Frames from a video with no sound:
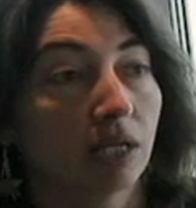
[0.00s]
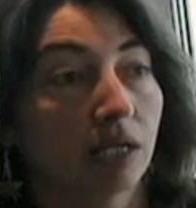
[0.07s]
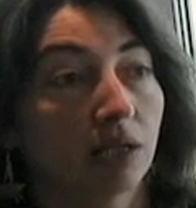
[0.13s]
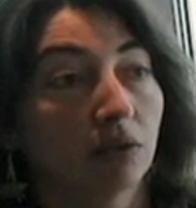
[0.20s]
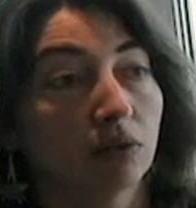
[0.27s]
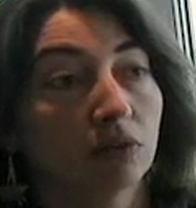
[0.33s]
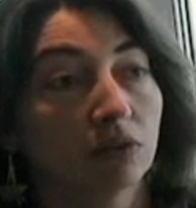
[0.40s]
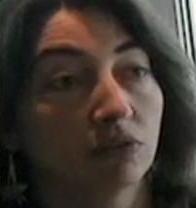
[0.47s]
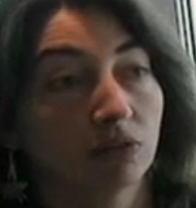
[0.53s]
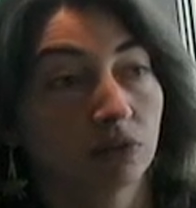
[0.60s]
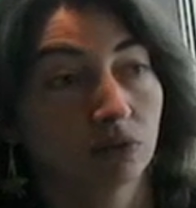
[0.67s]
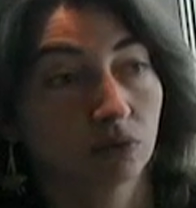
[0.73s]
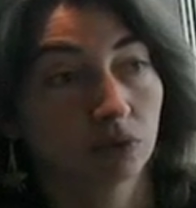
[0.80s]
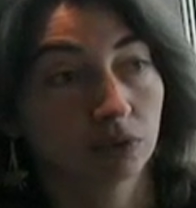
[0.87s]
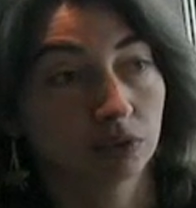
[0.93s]
how different
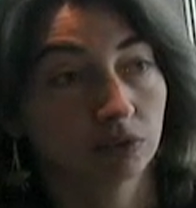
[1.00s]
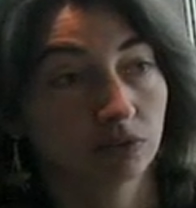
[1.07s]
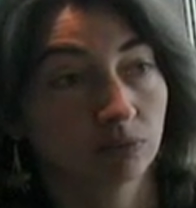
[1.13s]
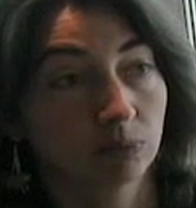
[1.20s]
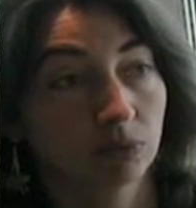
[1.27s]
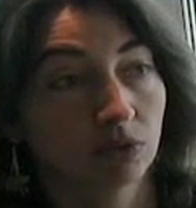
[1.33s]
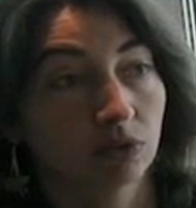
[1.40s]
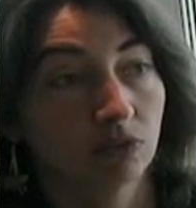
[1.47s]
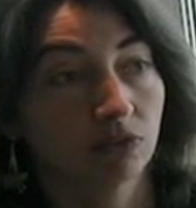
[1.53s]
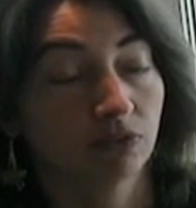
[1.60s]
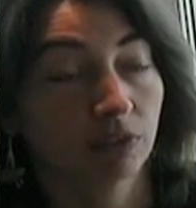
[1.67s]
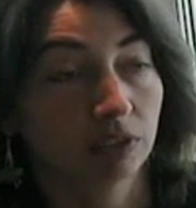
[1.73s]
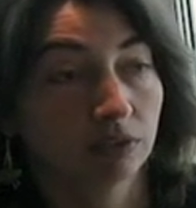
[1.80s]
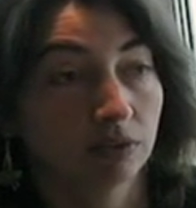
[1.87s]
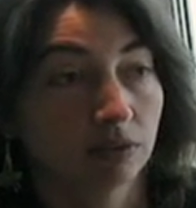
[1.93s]
organisms are
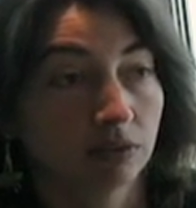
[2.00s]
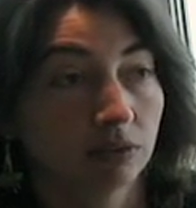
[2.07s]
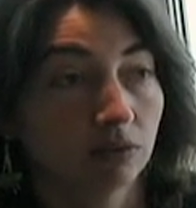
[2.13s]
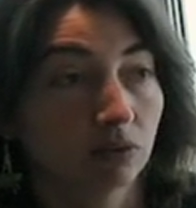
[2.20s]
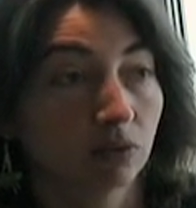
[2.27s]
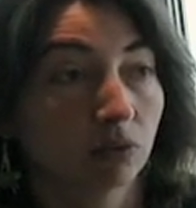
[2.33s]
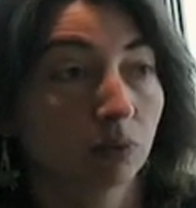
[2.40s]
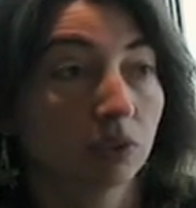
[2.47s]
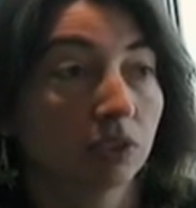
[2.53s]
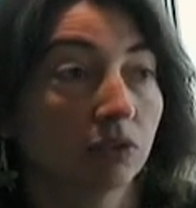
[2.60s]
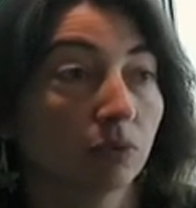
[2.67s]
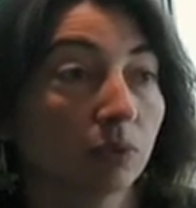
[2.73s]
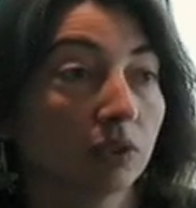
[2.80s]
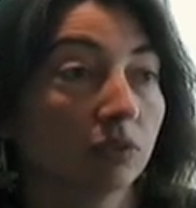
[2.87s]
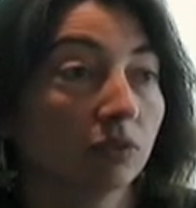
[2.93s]
affected or which
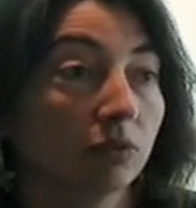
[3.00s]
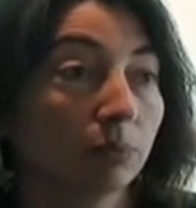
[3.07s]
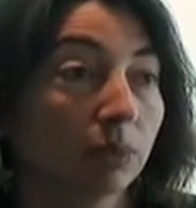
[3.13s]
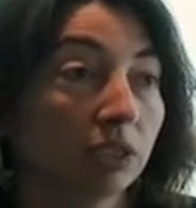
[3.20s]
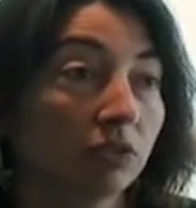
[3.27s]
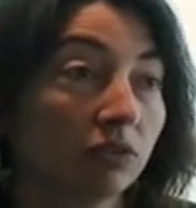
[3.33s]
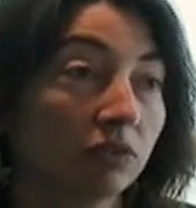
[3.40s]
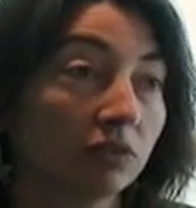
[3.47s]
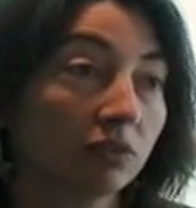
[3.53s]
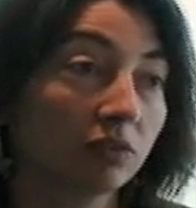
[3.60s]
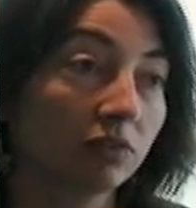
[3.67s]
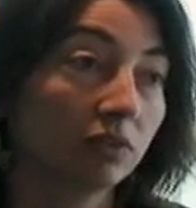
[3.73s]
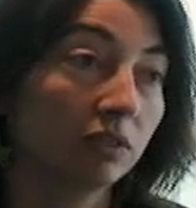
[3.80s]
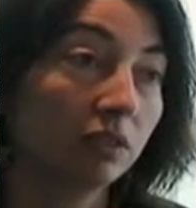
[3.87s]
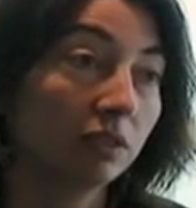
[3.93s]
ones might
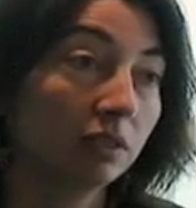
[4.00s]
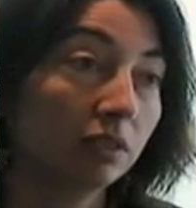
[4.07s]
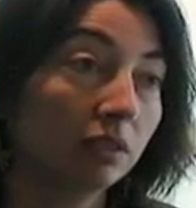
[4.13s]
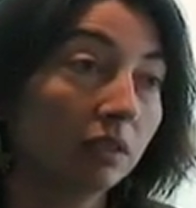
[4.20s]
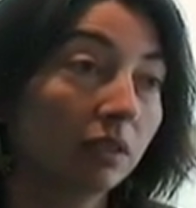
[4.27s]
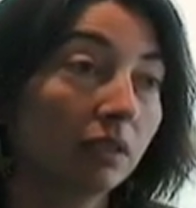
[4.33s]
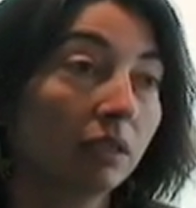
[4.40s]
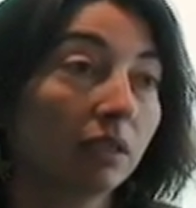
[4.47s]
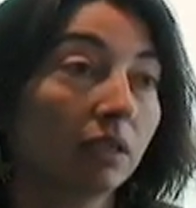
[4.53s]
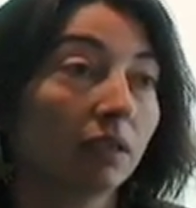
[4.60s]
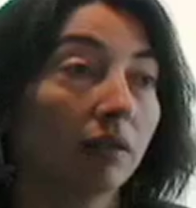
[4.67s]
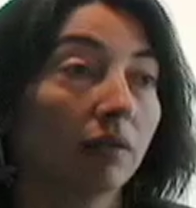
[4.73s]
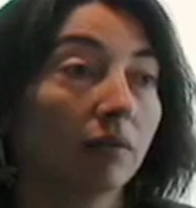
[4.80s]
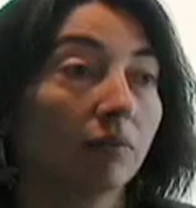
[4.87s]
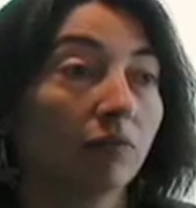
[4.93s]
succeed
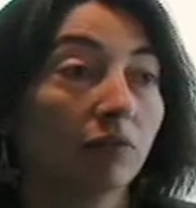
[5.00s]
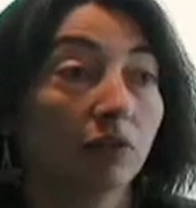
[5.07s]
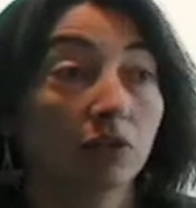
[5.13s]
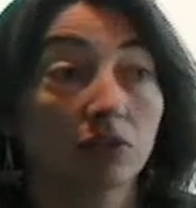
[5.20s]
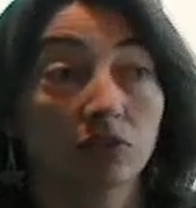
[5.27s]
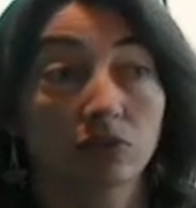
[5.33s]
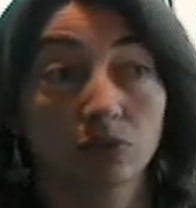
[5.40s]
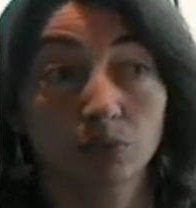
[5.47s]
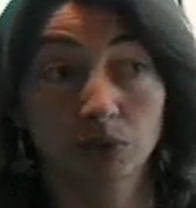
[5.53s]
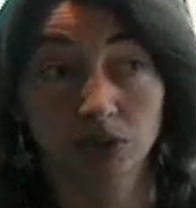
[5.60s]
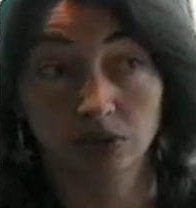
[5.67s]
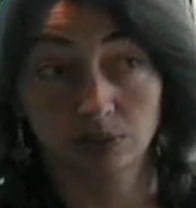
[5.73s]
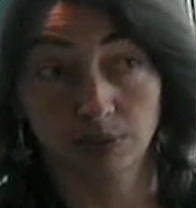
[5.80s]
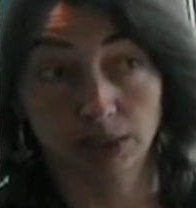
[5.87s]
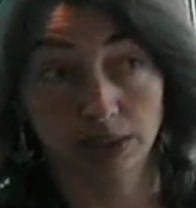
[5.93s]
um, versus
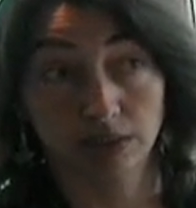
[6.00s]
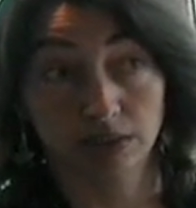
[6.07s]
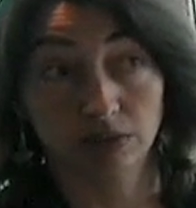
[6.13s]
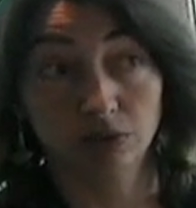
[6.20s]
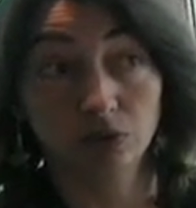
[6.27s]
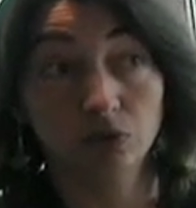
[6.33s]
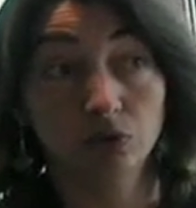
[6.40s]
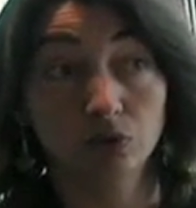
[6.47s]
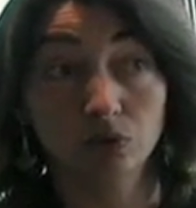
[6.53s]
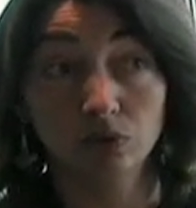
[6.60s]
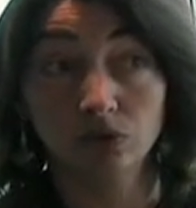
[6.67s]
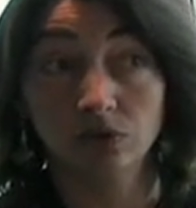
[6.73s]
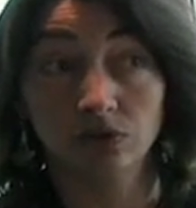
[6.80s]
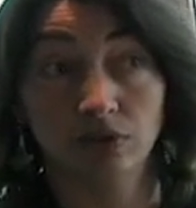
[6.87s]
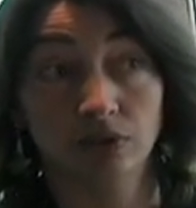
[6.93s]
which might
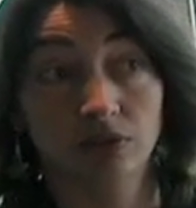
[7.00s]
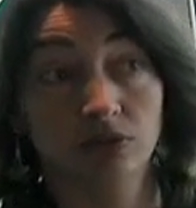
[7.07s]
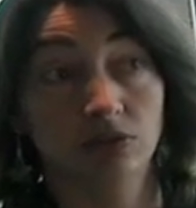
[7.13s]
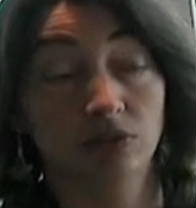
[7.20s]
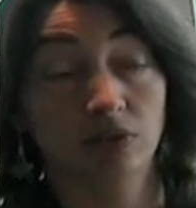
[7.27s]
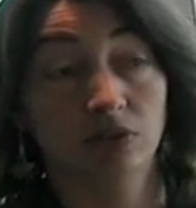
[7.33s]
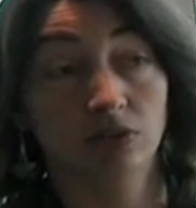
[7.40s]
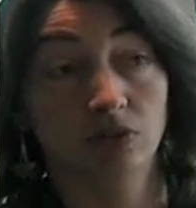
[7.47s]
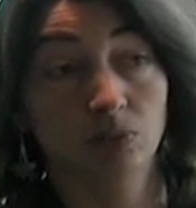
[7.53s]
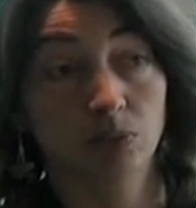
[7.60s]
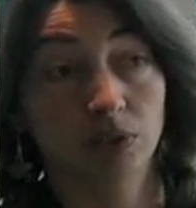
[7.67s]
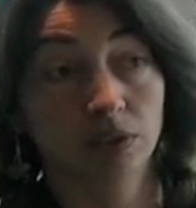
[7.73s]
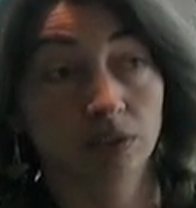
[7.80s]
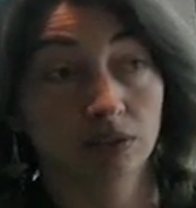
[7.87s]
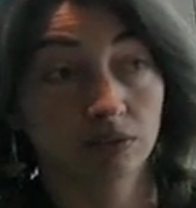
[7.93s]
lose as, as
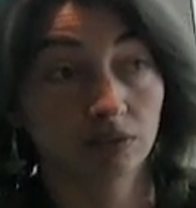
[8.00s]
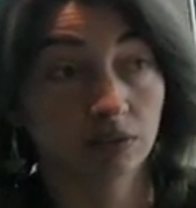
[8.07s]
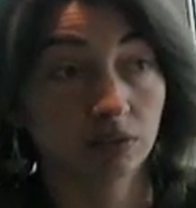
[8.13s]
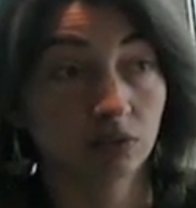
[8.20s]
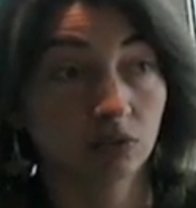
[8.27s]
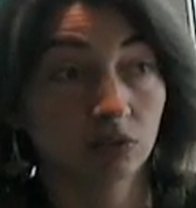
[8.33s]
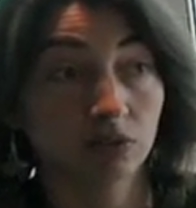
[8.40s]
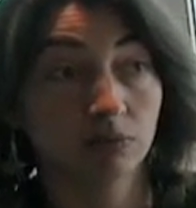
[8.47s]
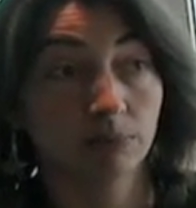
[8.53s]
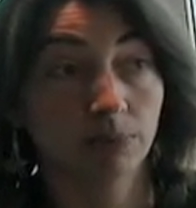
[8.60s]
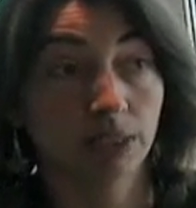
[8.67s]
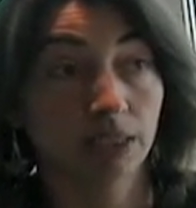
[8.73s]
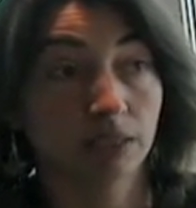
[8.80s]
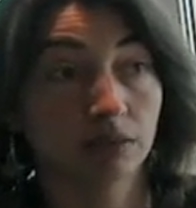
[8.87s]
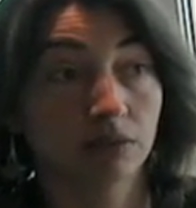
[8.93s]
we continue to
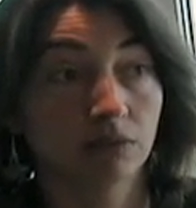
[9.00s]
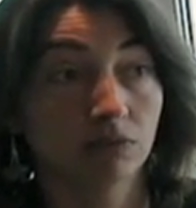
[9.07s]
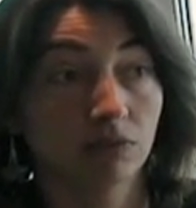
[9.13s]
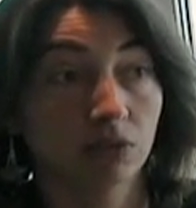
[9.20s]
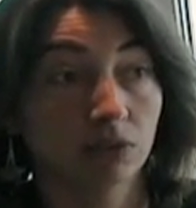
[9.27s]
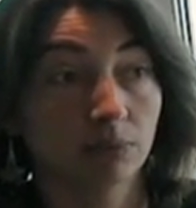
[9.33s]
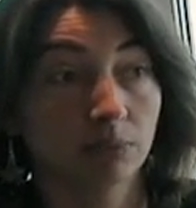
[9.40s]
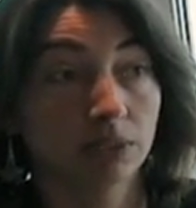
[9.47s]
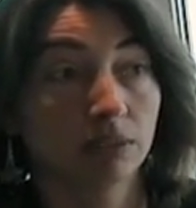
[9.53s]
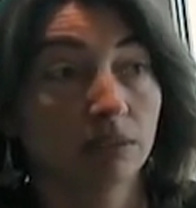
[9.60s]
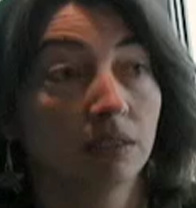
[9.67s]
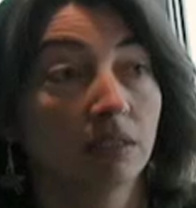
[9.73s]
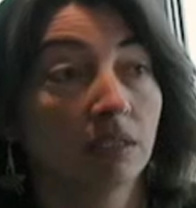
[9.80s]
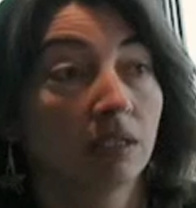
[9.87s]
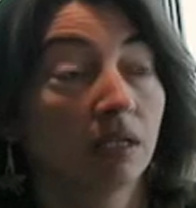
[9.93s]
impact the environment
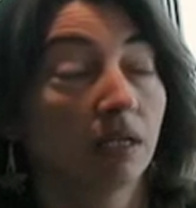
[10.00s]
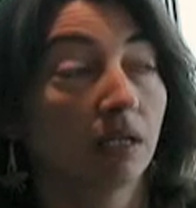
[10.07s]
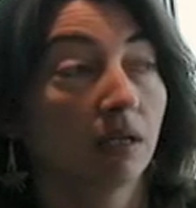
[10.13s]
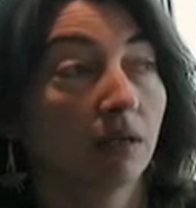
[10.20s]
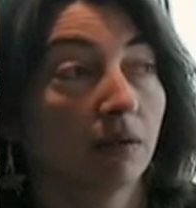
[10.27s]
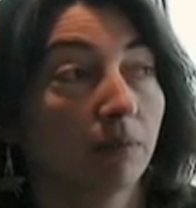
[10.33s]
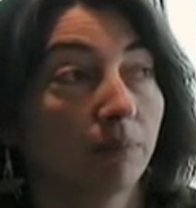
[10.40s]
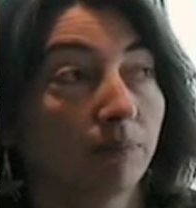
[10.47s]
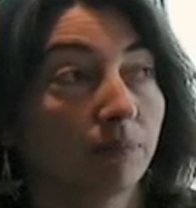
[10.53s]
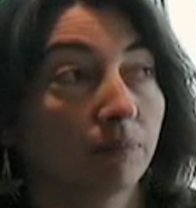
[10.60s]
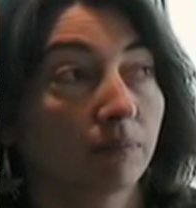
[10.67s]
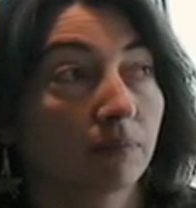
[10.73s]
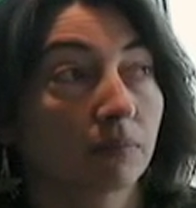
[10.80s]
um,